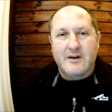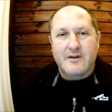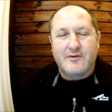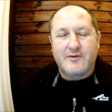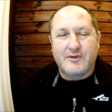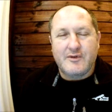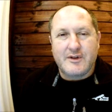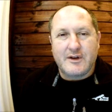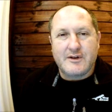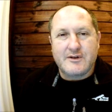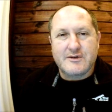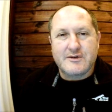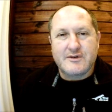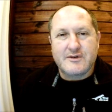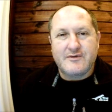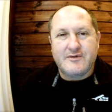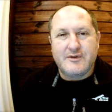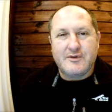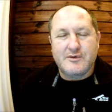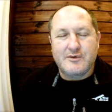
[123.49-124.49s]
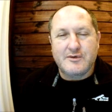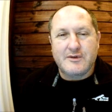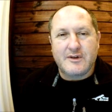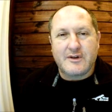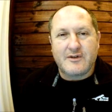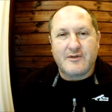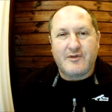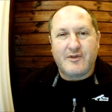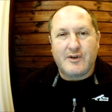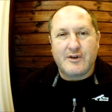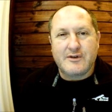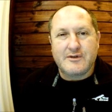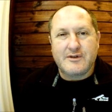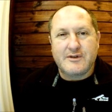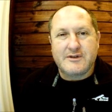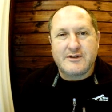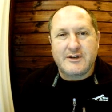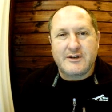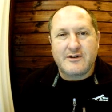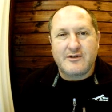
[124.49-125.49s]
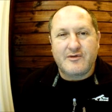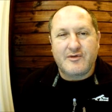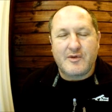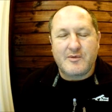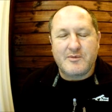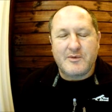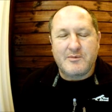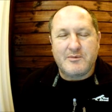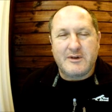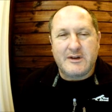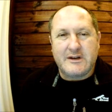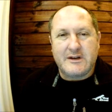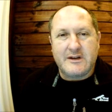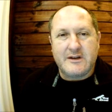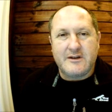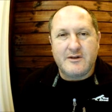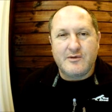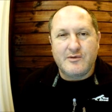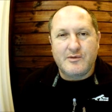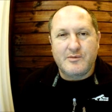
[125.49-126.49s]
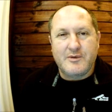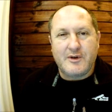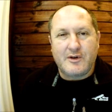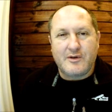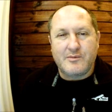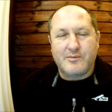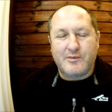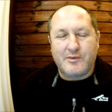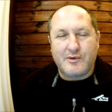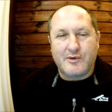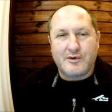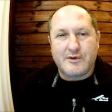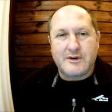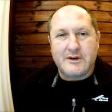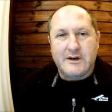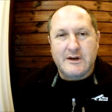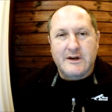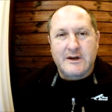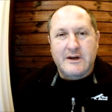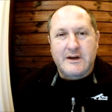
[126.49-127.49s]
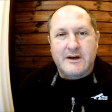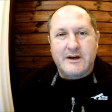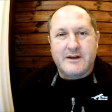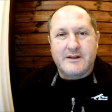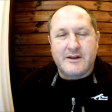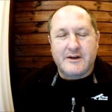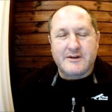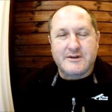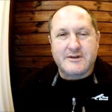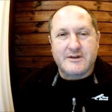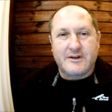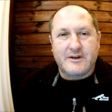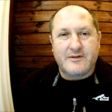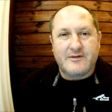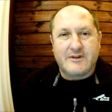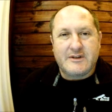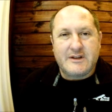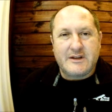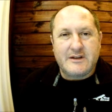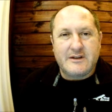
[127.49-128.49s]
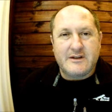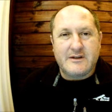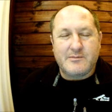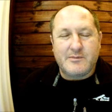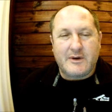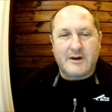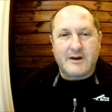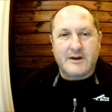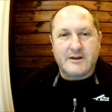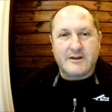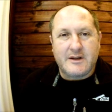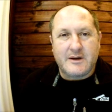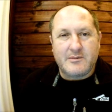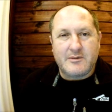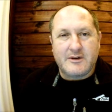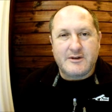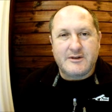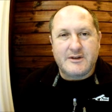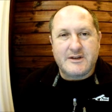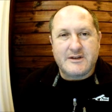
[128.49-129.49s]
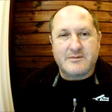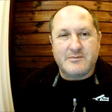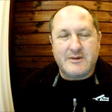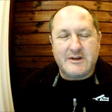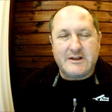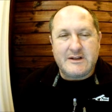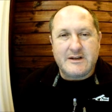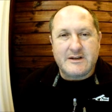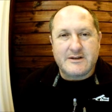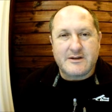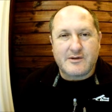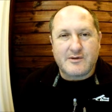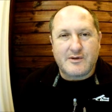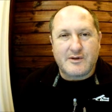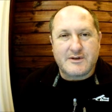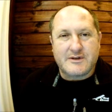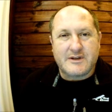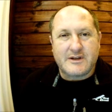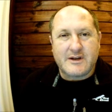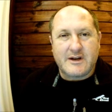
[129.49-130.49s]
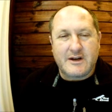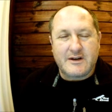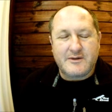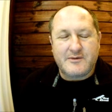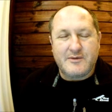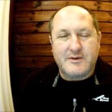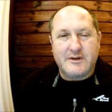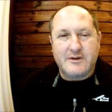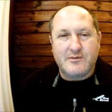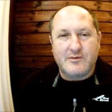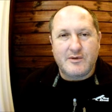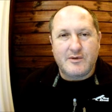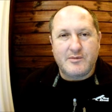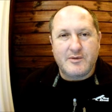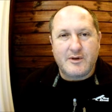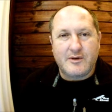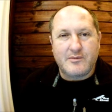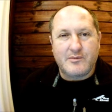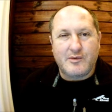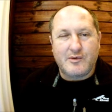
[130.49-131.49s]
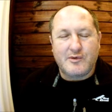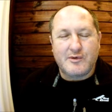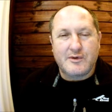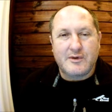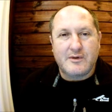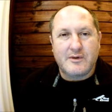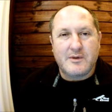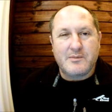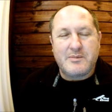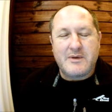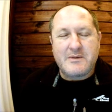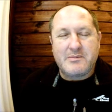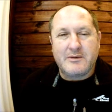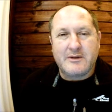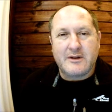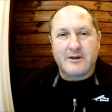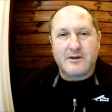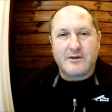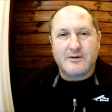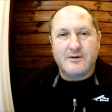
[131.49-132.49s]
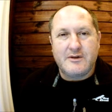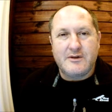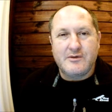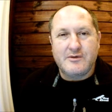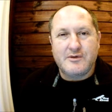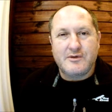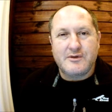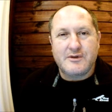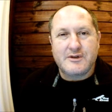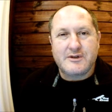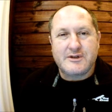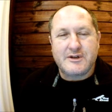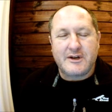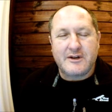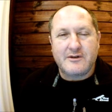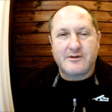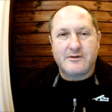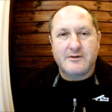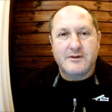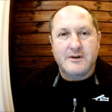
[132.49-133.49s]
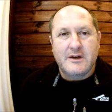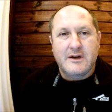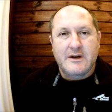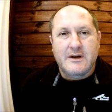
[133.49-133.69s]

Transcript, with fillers: for those of you that have followed the channel from the beginning you will be on board and those that have attended my 00DEZZ meetings across the country will be on board the people that are new to the channel